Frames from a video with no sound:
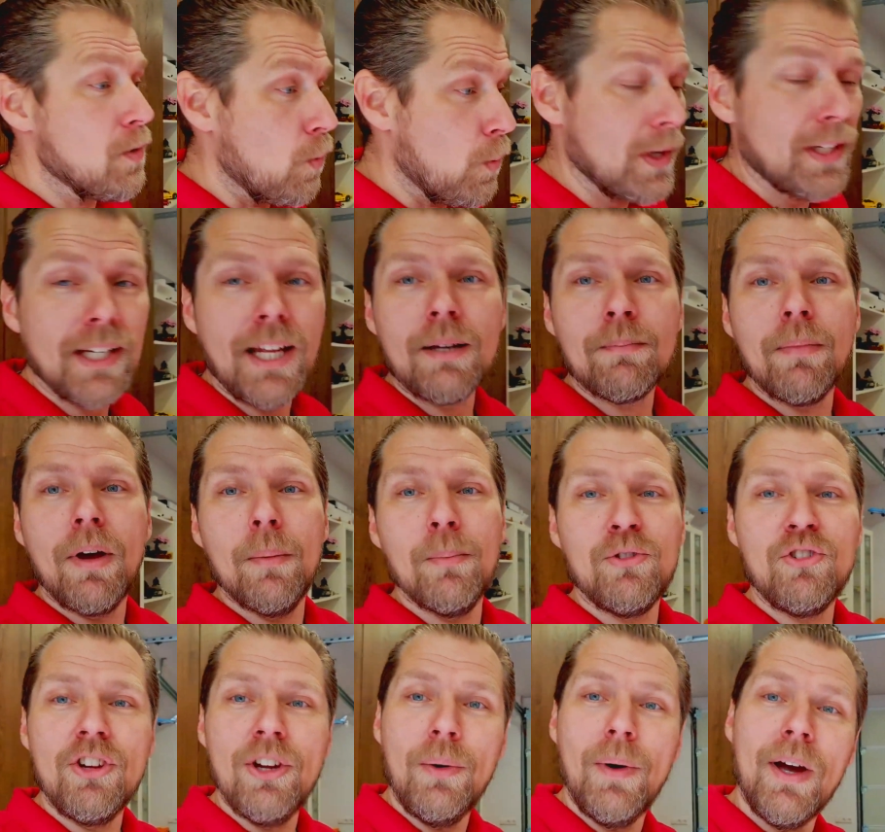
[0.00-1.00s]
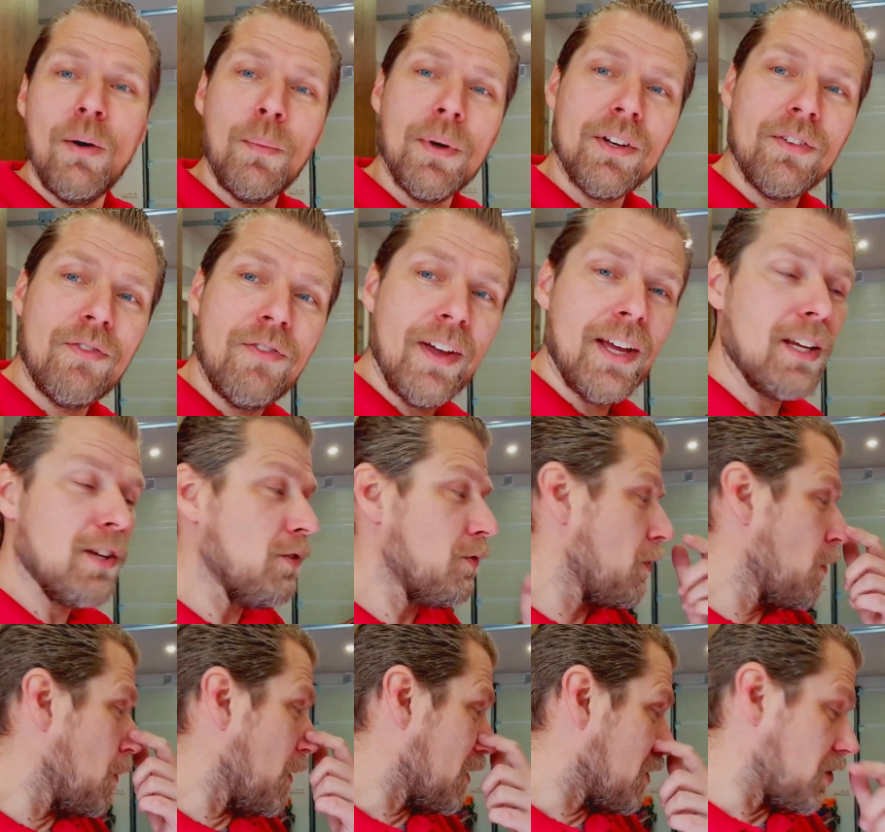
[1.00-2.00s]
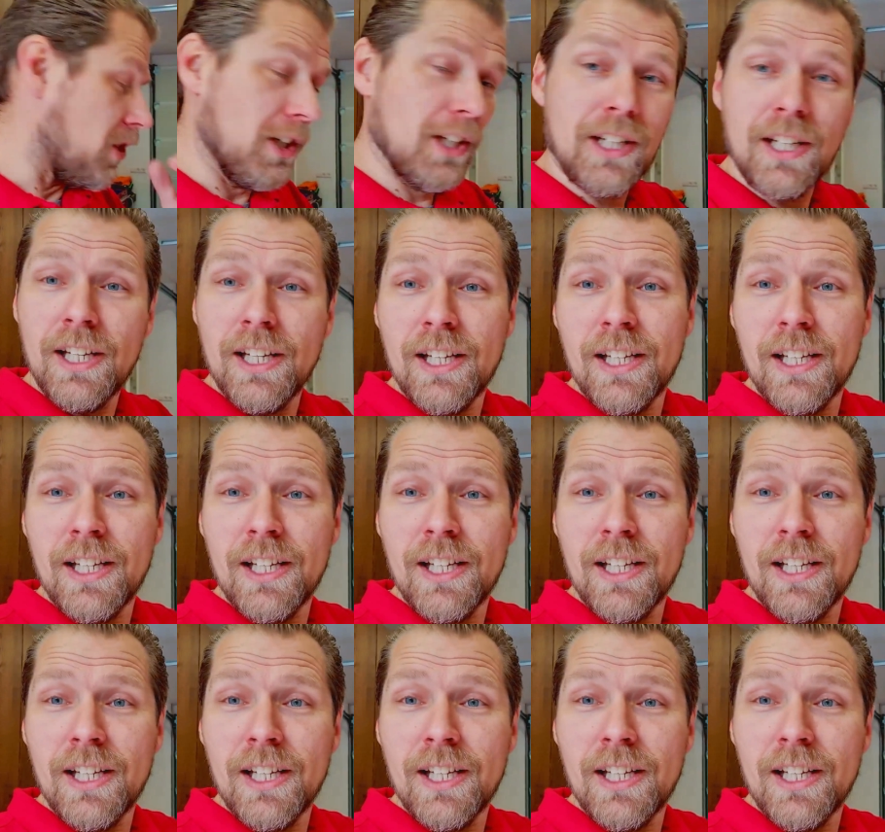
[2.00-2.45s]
With that bombshell, I want to thank you for watching.